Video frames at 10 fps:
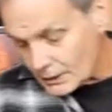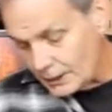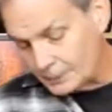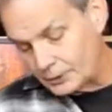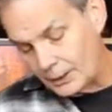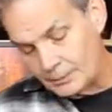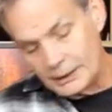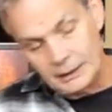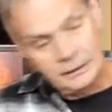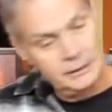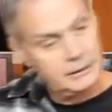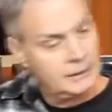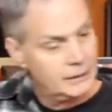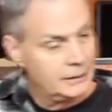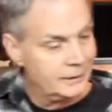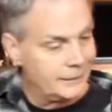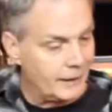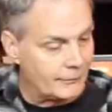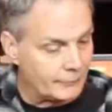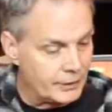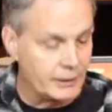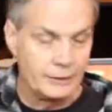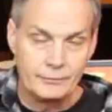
the upshot being, I'm very,